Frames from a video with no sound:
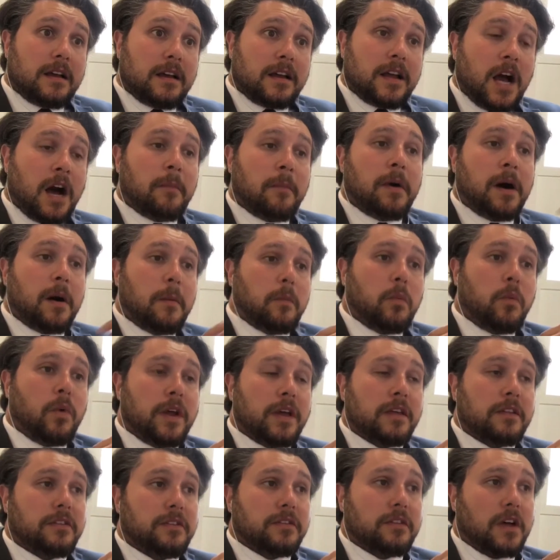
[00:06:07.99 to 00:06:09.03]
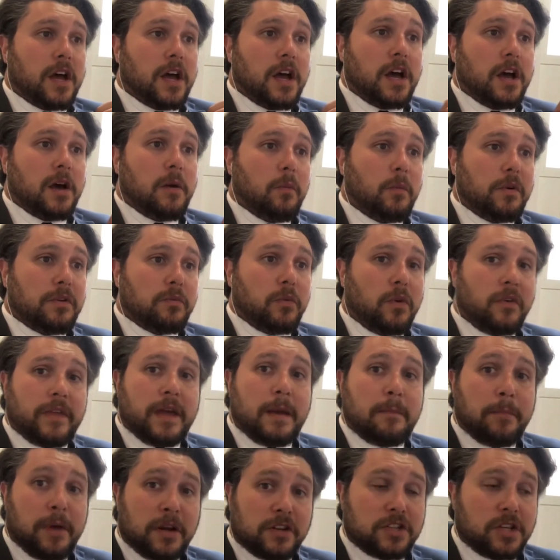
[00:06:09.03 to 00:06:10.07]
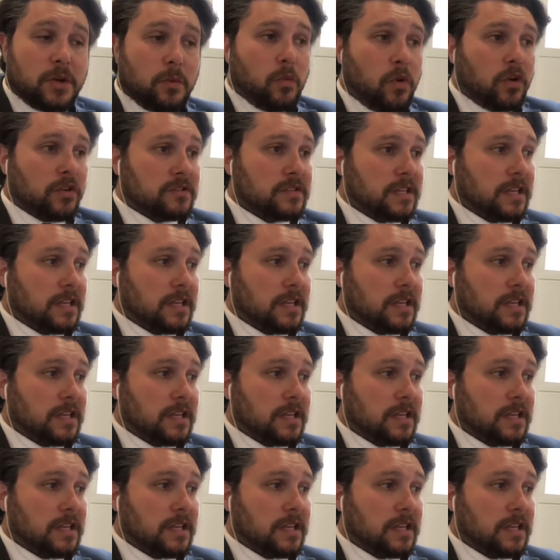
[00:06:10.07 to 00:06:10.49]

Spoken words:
come up with what their budget was.